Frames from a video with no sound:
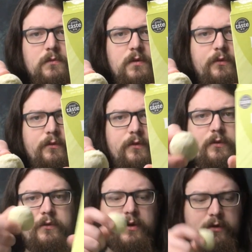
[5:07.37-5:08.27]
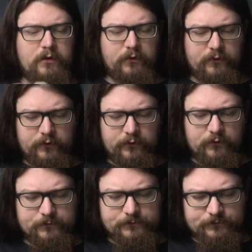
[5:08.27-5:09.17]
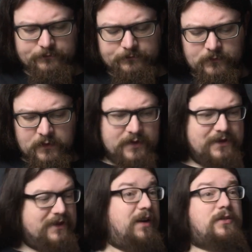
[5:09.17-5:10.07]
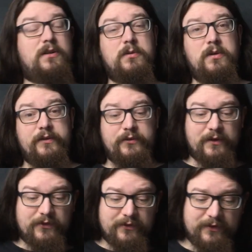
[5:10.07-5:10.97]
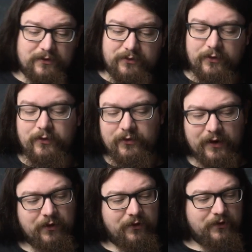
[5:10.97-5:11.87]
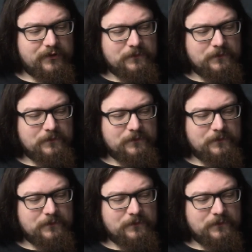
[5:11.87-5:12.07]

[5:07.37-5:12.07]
That's the first thing I notice. I've got quite sensitive front teeth,